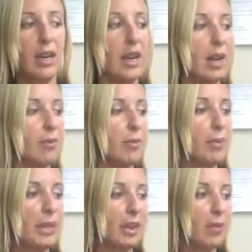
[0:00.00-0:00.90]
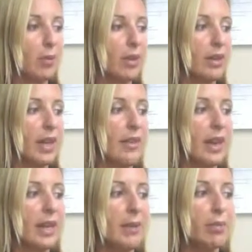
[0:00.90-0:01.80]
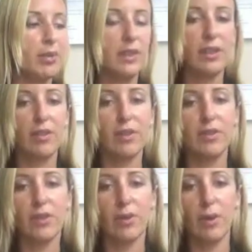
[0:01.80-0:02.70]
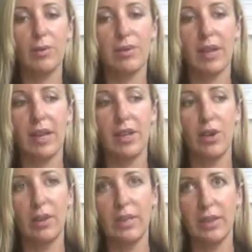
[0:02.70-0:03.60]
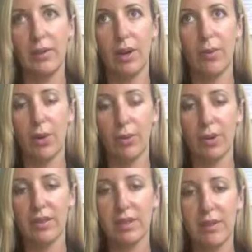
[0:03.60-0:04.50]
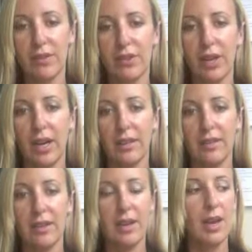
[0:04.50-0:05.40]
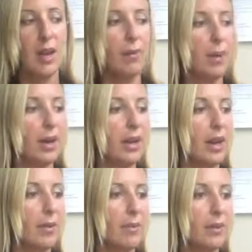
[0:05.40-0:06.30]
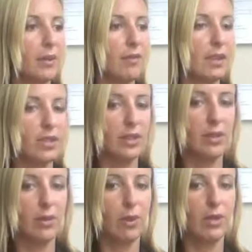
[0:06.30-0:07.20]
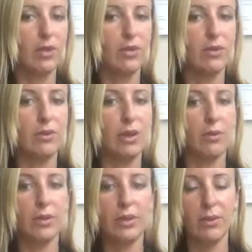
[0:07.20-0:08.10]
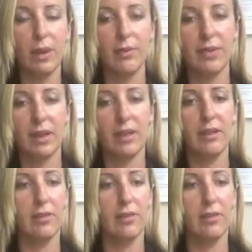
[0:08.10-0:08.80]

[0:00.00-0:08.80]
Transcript: would be another one. And then improving the thrift store website. I know I did a WordPress site for you guys, but eventually you're going to want to do a real website